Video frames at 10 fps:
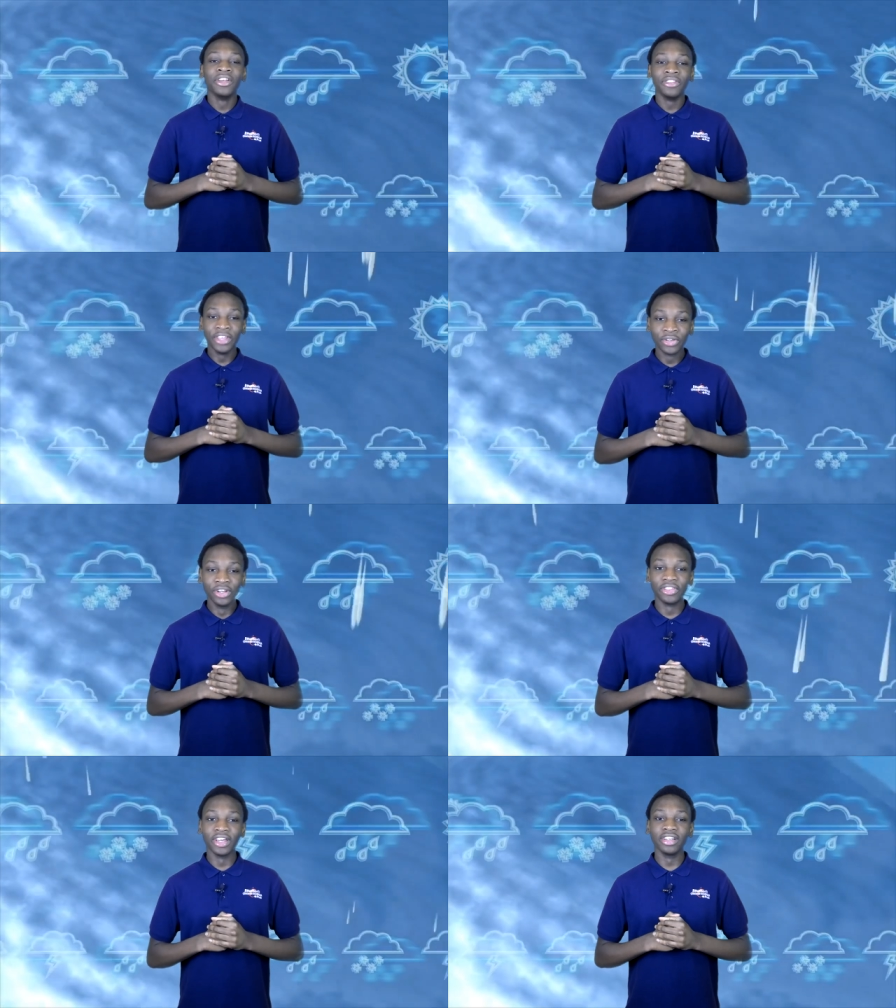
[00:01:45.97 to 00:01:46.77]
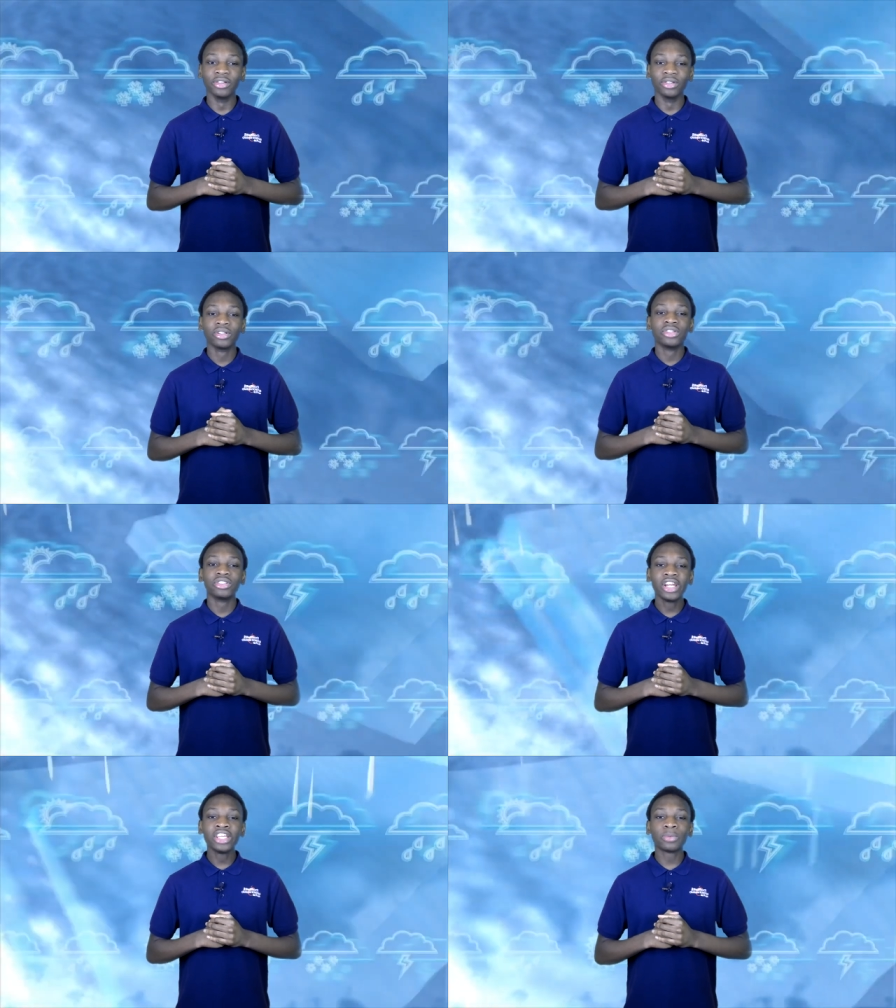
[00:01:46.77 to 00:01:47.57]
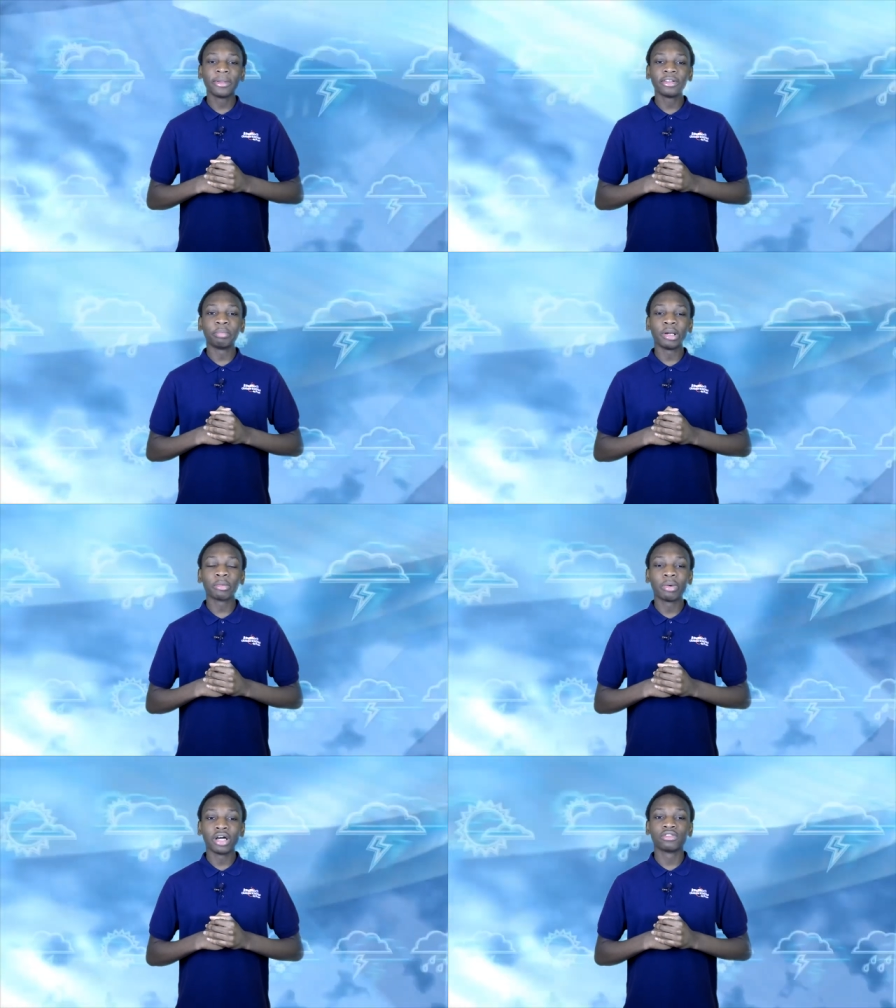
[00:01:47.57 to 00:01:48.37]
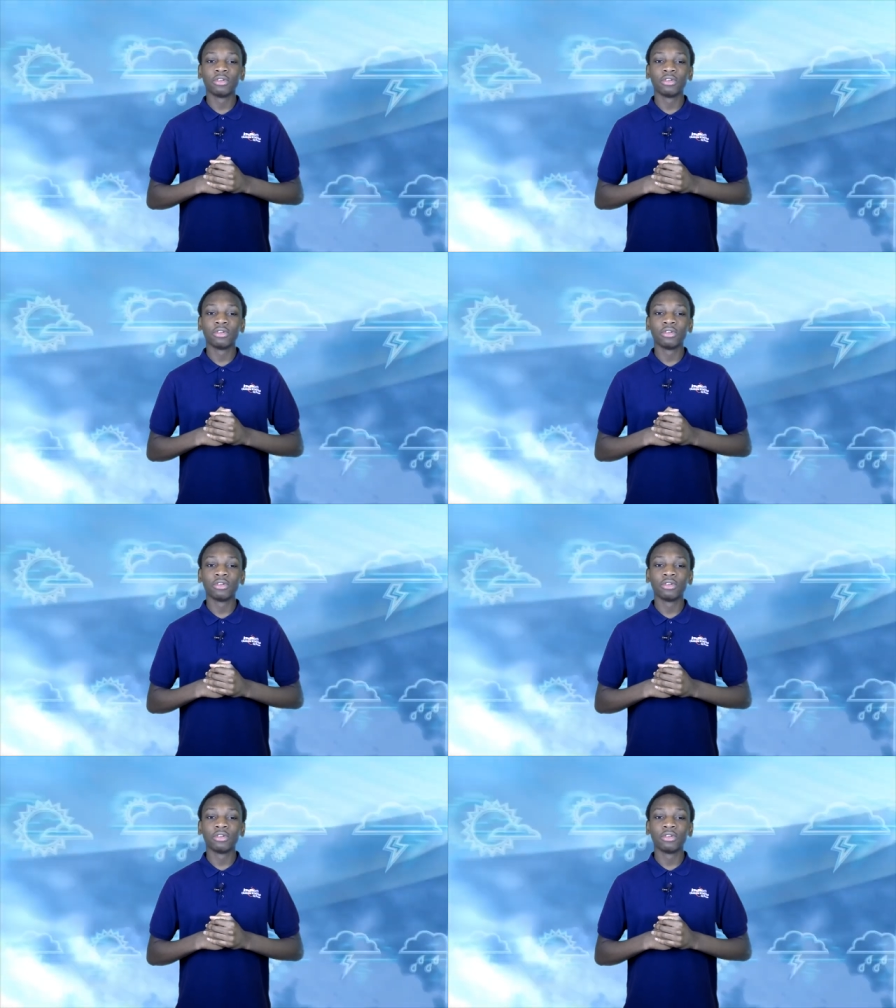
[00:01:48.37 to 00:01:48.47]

Thank you, Nathaniel. Today's weather in Pembroke Pines,